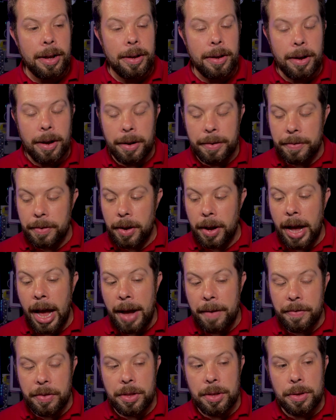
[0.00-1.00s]
I, I
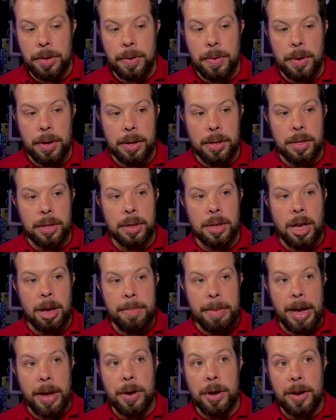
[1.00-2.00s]
have to
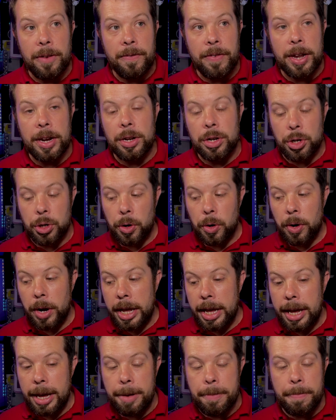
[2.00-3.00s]
come out and defend Jon
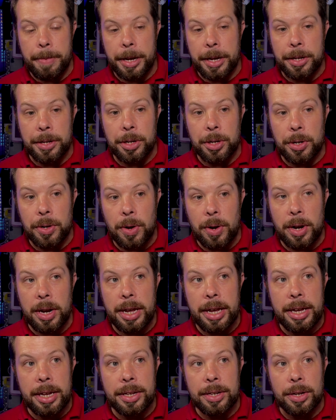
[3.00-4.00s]
here, because Jon
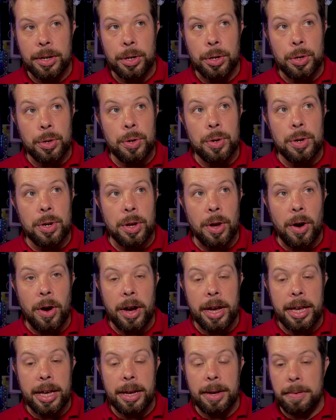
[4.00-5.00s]
is a good
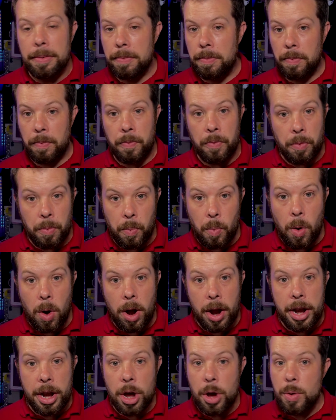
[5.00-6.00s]
guy from
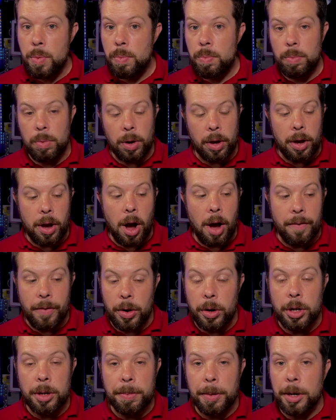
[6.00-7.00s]
what I know. Like, I've
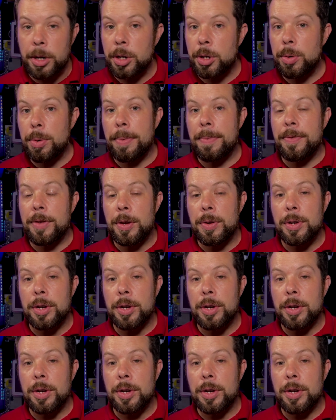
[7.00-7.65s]
only spoken to him a few